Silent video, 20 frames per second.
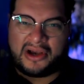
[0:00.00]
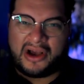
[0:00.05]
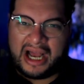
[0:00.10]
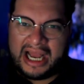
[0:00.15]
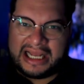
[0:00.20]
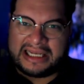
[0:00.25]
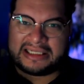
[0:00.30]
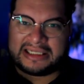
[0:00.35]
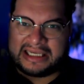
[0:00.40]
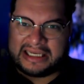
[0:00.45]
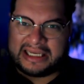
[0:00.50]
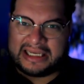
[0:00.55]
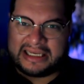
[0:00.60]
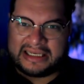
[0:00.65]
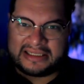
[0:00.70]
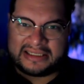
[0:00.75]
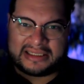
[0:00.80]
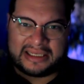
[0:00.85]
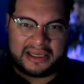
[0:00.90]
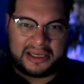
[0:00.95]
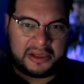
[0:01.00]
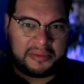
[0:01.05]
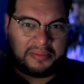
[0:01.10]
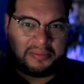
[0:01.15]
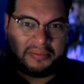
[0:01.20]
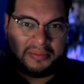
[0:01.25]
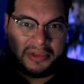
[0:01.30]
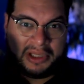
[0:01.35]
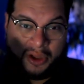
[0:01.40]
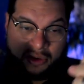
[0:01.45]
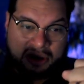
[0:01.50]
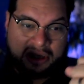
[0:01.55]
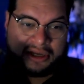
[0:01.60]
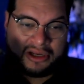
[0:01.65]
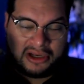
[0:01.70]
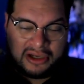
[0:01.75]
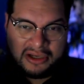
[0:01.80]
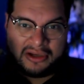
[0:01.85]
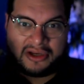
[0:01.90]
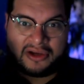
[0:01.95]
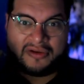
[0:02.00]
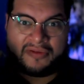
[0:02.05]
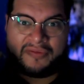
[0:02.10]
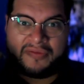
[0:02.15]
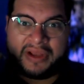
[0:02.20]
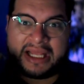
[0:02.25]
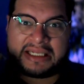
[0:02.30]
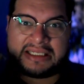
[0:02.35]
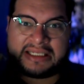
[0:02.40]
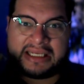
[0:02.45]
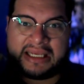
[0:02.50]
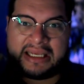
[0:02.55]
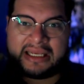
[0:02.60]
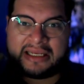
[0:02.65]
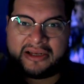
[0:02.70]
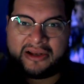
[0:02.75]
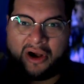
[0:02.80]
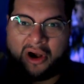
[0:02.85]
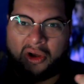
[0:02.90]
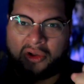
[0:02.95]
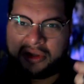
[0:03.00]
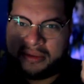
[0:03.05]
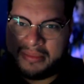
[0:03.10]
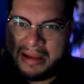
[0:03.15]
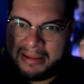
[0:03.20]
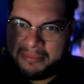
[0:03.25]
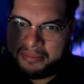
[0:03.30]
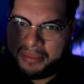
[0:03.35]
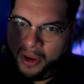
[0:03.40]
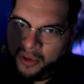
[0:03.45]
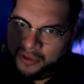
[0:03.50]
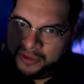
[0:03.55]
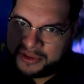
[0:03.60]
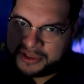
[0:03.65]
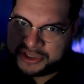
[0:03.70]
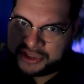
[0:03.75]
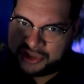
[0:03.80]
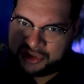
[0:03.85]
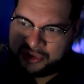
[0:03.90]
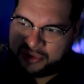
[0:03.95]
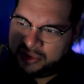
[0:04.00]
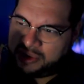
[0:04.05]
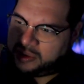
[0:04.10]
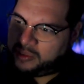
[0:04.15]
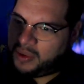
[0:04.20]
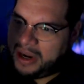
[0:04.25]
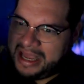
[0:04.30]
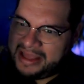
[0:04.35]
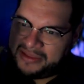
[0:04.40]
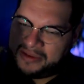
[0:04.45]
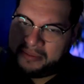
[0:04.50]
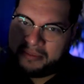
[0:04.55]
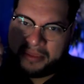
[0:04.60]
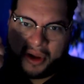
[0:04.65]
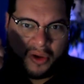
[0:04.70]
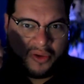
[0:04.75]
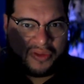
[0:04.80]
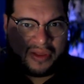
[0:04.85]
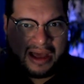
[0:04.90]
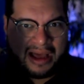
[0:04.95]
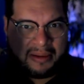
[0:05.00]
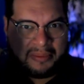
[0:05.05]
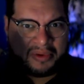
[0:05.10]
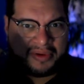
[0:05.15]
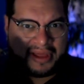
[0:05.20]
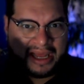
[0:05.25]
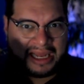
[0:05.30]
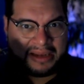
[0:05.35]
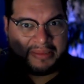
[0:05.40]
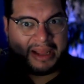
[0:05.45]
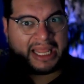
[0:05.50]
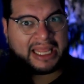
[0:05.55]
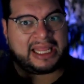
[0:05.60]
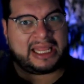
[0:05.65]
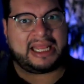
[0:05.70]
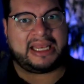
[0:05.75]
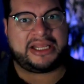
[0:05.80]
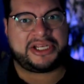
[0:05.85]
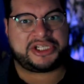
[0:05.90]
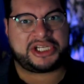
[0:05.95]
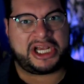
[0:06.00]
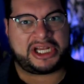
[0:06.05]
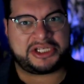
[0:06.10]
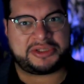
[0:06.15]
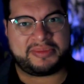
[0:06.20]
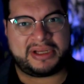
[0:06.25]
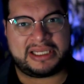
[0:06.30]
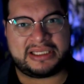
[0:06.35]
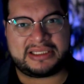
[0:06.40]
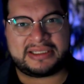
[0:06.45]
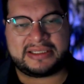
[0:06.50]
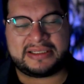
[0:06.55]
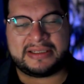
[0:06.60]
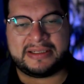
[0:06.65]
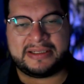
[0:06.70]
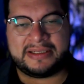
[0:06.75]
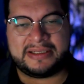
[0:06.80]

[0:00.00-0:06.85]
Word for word: ideas that could look conflicting and hold them up both as true and weigh them both up without making any judgments.